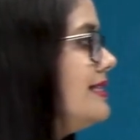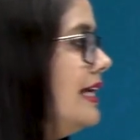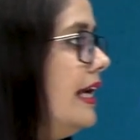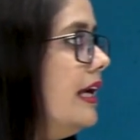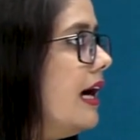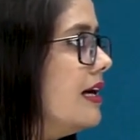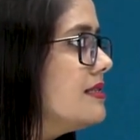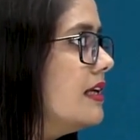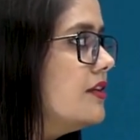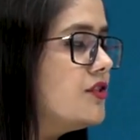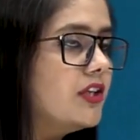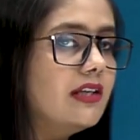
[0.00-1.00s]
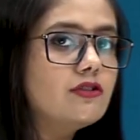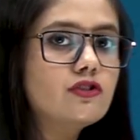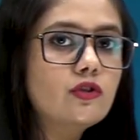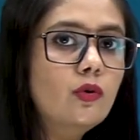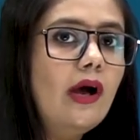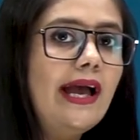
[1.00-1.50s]
say assertion is
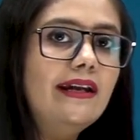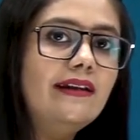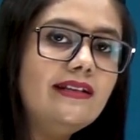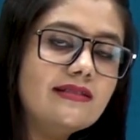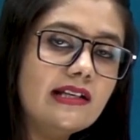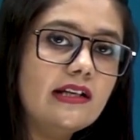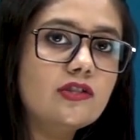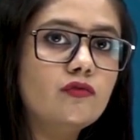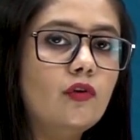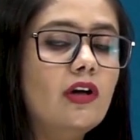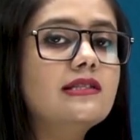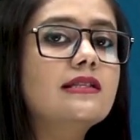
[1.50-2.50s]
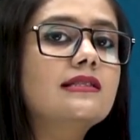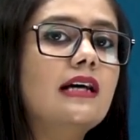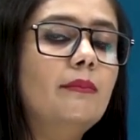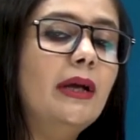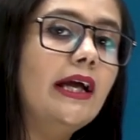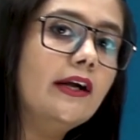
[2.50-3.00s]
true and reason is false is
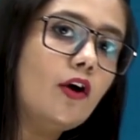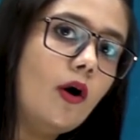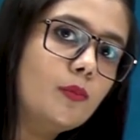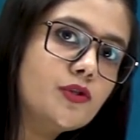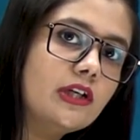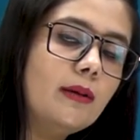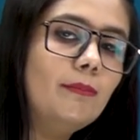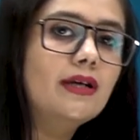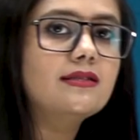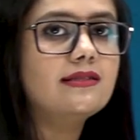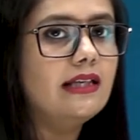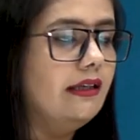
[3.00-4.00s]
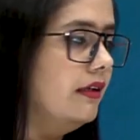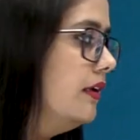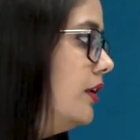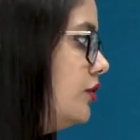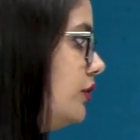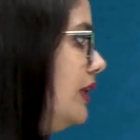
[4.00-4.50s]
coming at option number C.
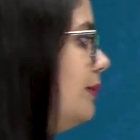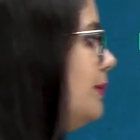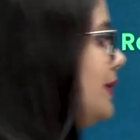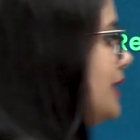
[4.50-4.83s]
So you will be